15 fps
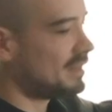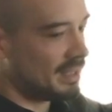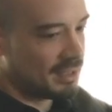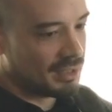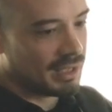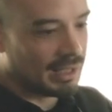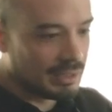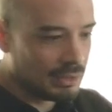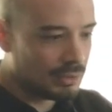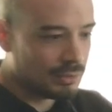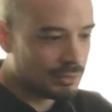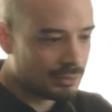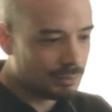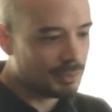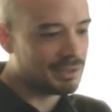a
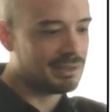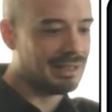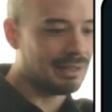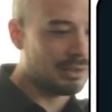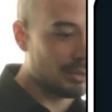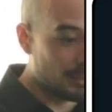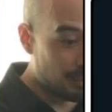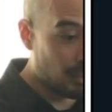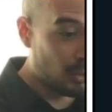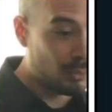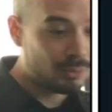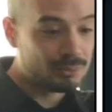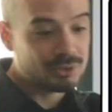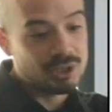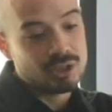hello with like a
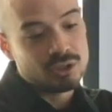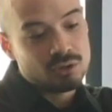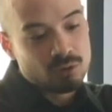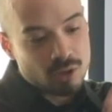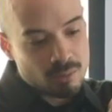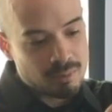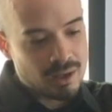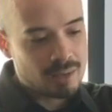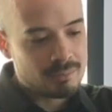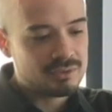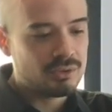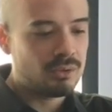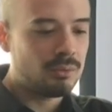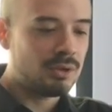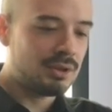bold, a
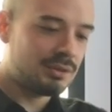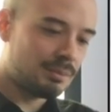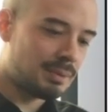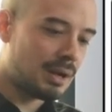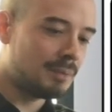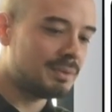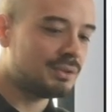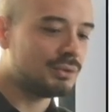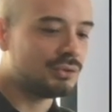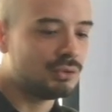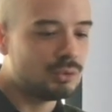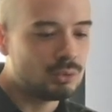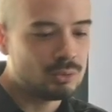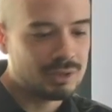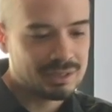parameter 1, a parameter
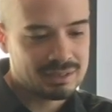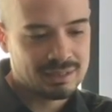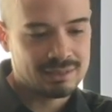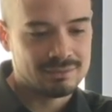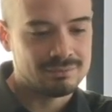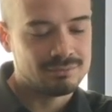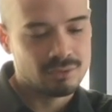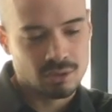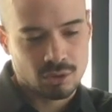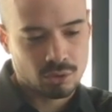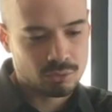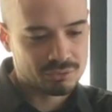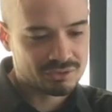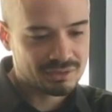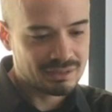2, and then a
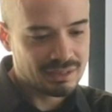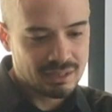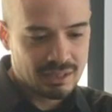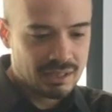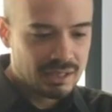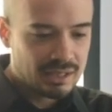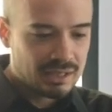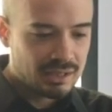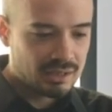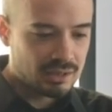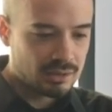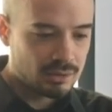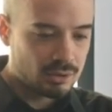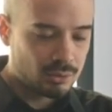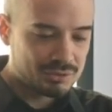closed
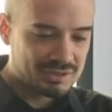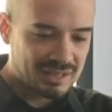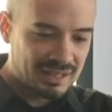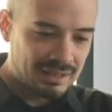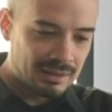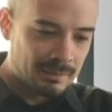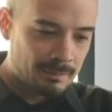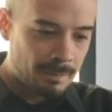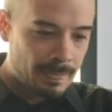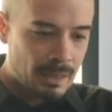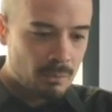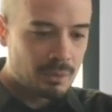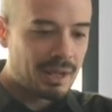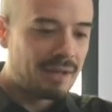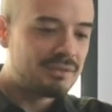tag.
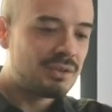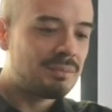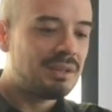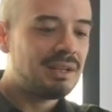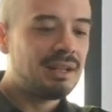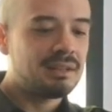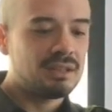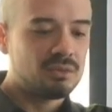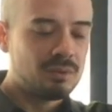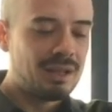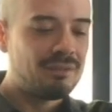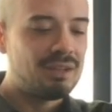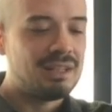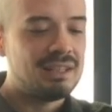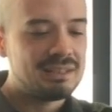We'd have something like this. We have a
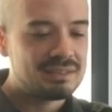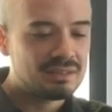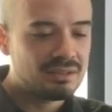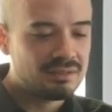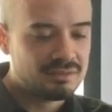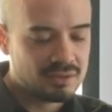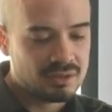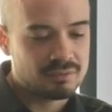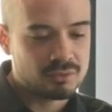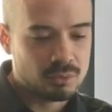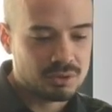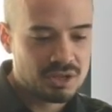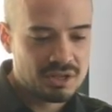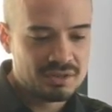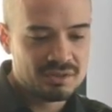list of
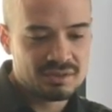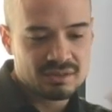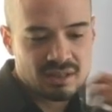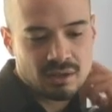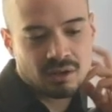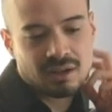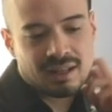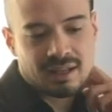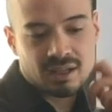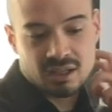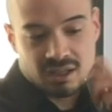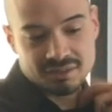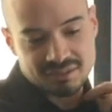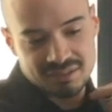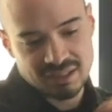tokens that are like
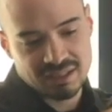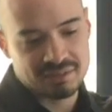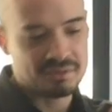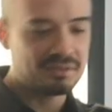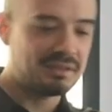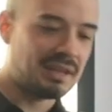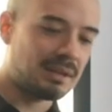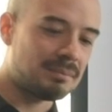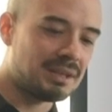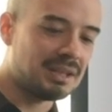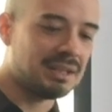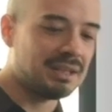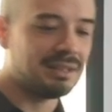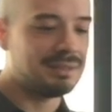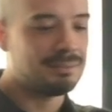content, tag
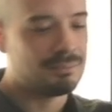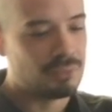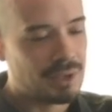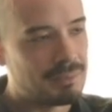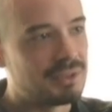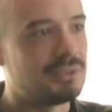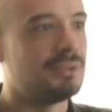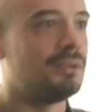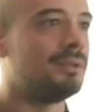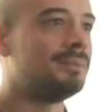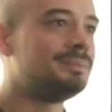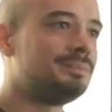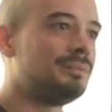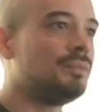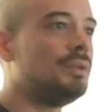begin, parameter,
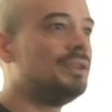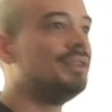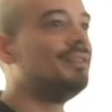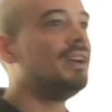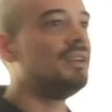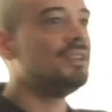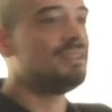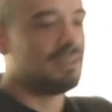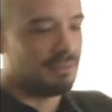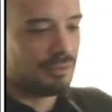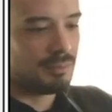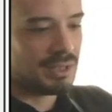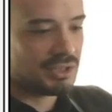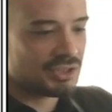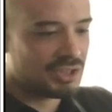with the various
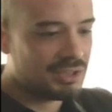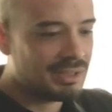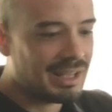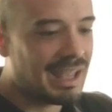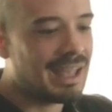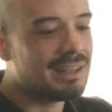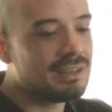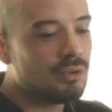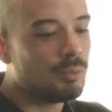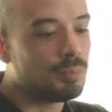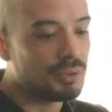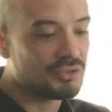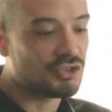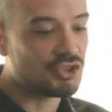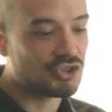information and their
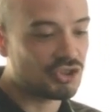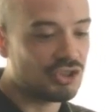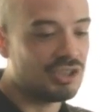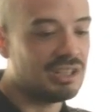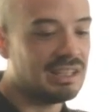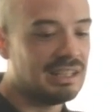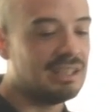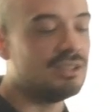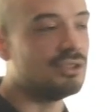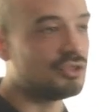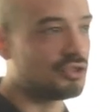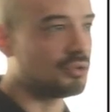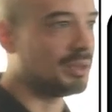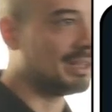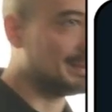position in the
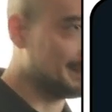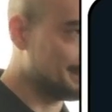string.